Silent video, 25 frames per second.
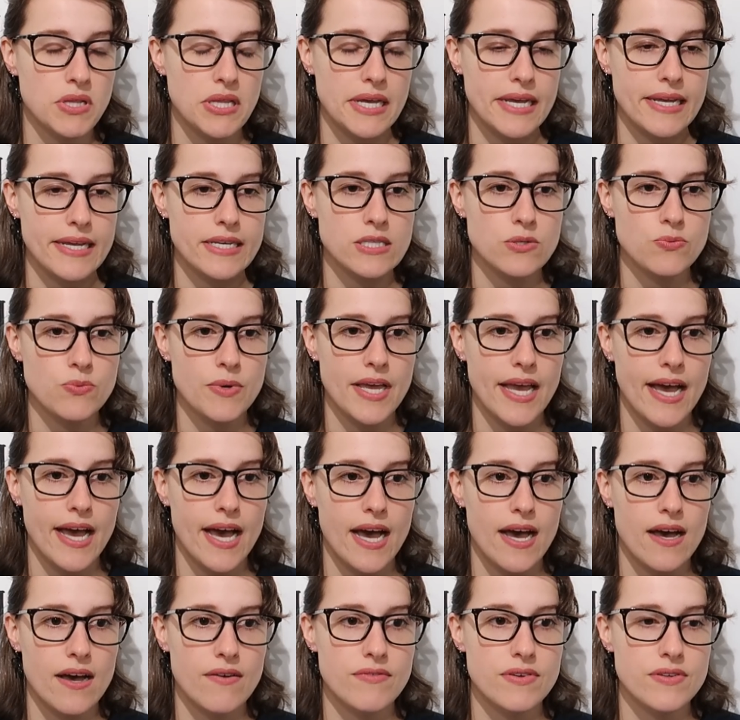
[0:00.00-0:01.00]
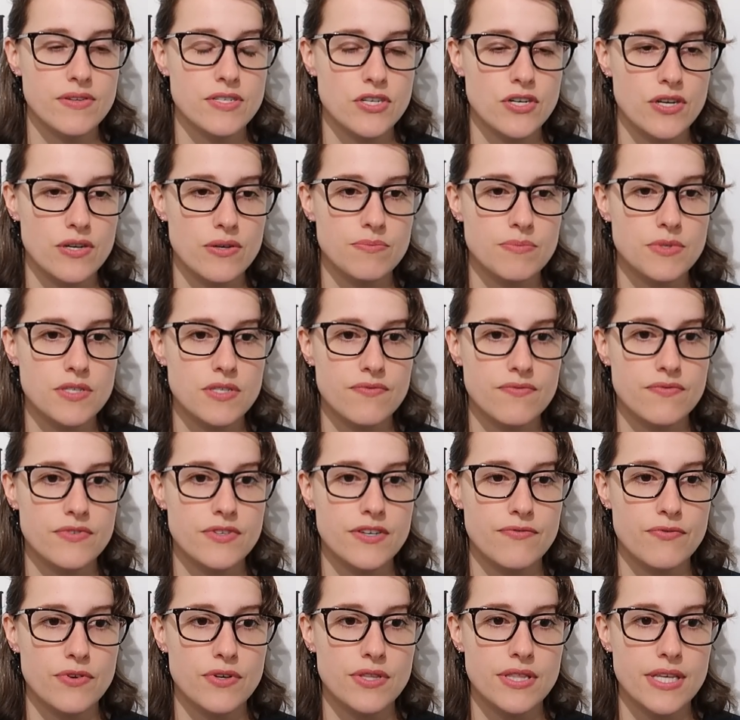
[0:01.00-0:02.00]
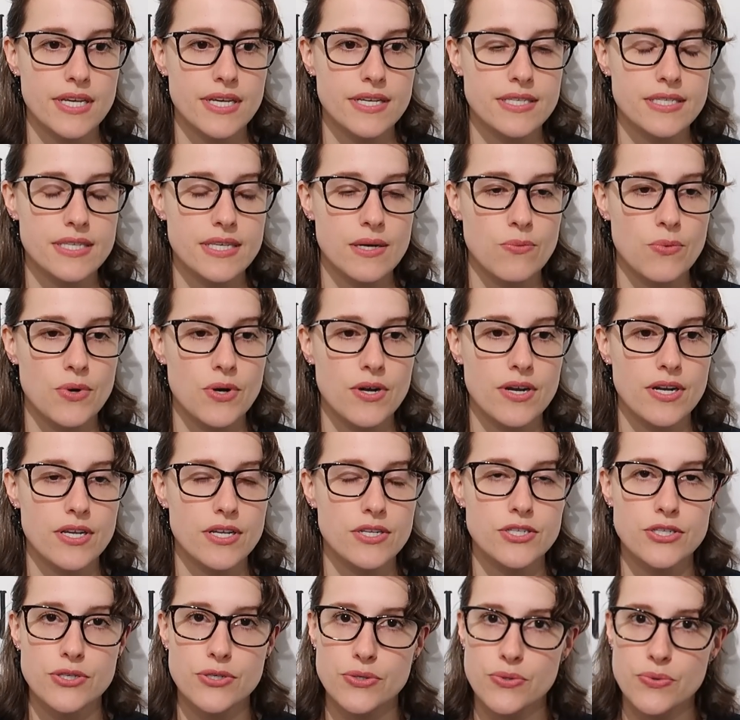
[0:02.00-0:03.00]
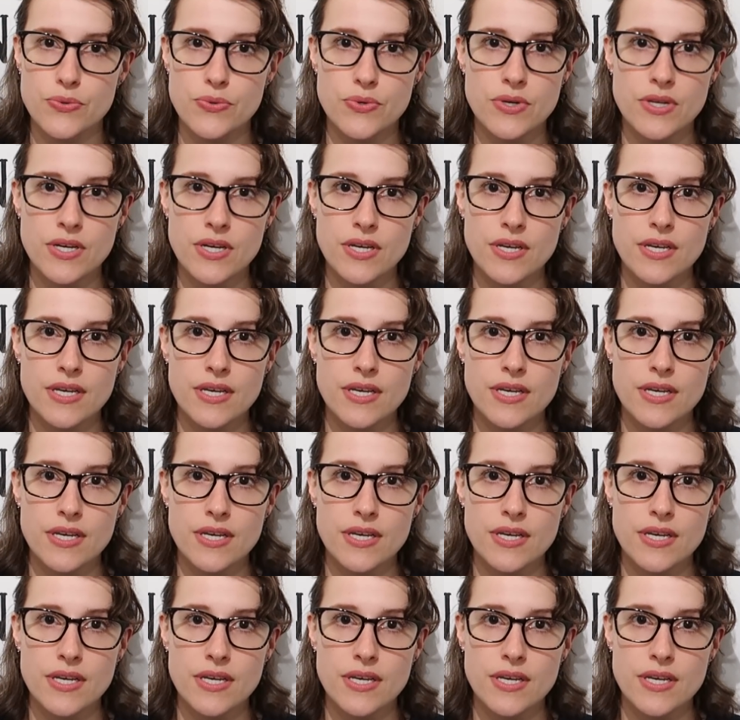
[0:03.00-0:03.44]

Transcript: plans we have in terms of different things that we're going to do